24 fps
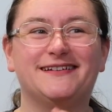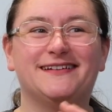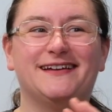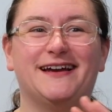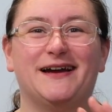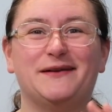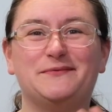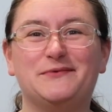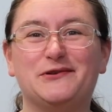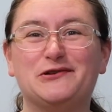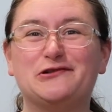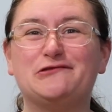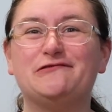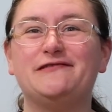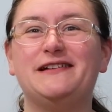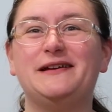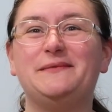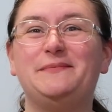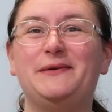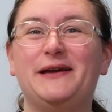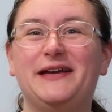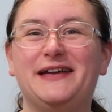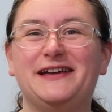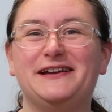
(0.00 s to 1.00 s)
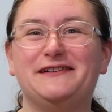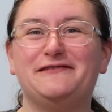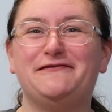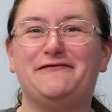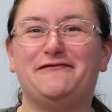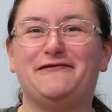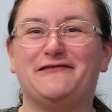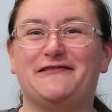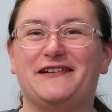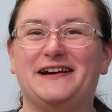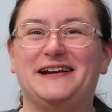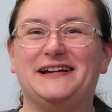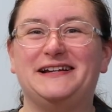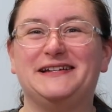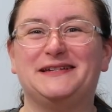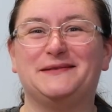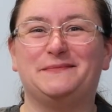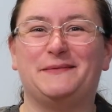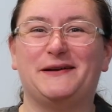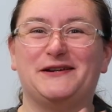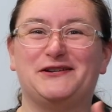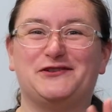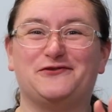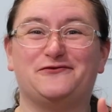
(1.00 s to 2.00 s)
I'm not creeping for any
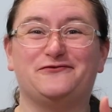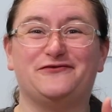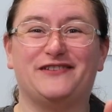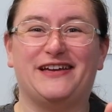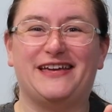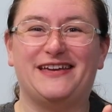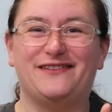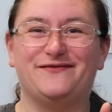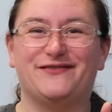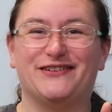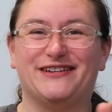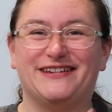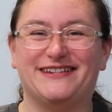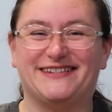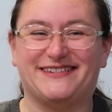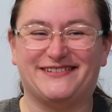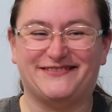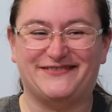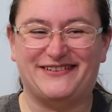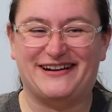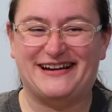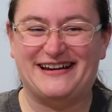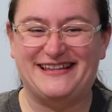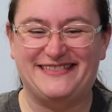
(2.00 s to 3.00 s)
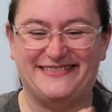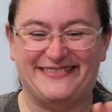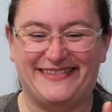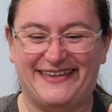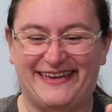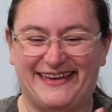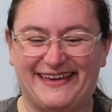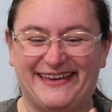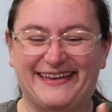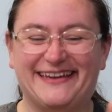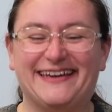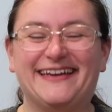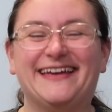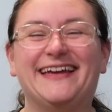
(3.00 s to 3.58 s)
special favours or anything